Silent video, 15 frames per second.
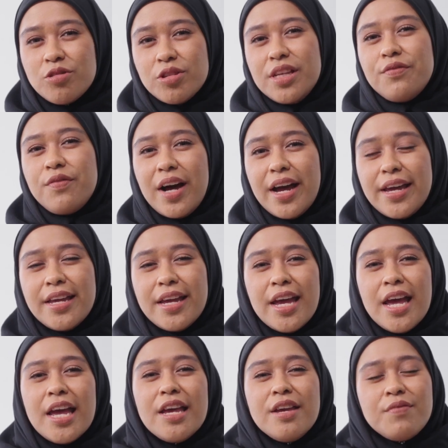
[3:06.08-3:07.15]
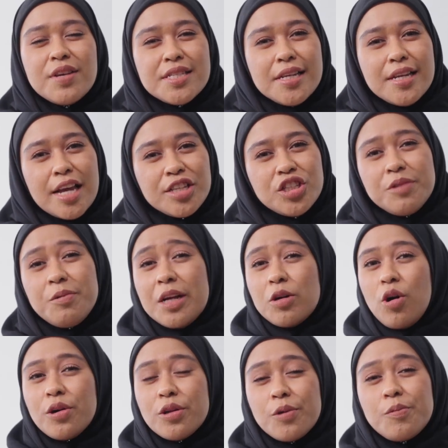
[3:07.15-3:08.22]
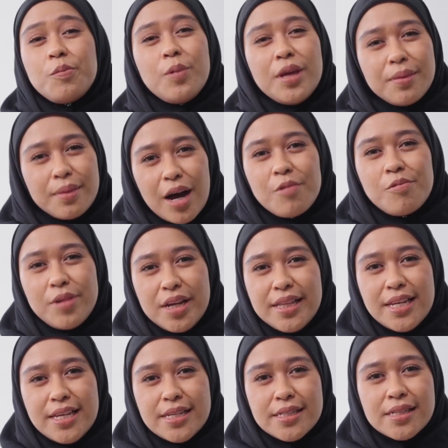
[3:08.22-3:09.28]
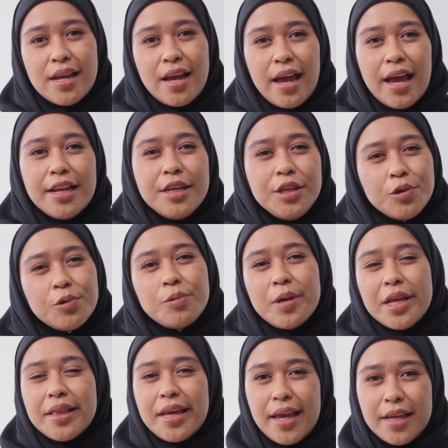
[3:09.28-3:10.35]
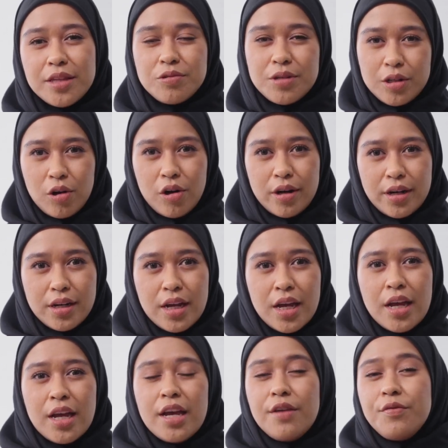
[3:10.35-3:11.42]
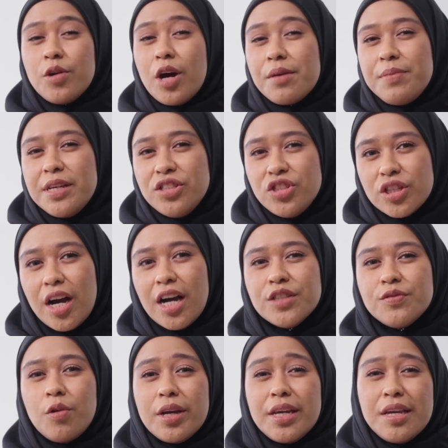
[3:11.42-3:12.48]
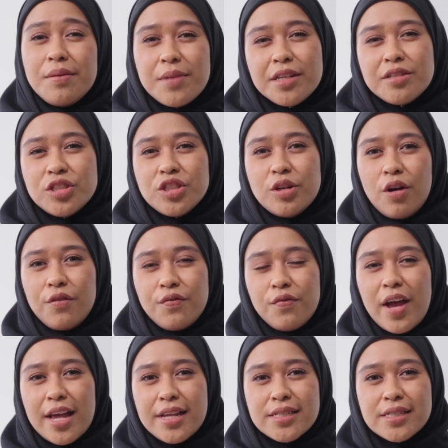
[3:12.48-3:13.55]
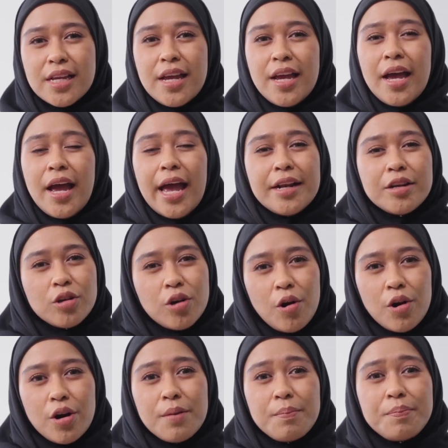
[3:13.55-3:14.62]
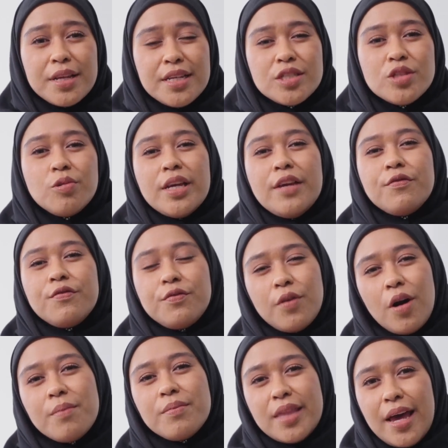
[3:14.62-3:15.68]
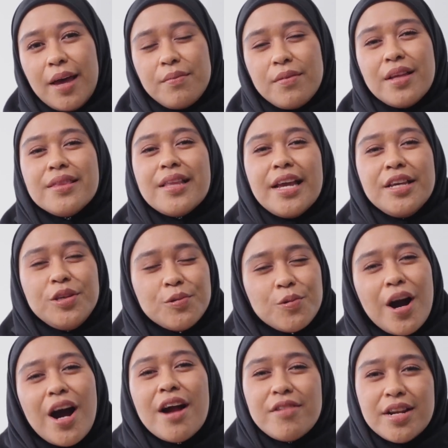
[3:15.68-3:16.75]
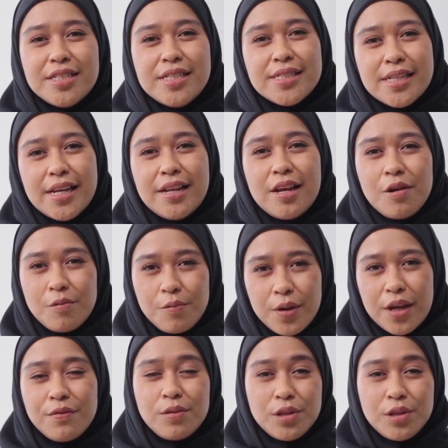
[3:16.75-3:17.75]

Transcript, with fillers: notified, investigation will conclude without release and you will head to the court. If you are being charged for immigration offense, at court, please do inform them that you are registered with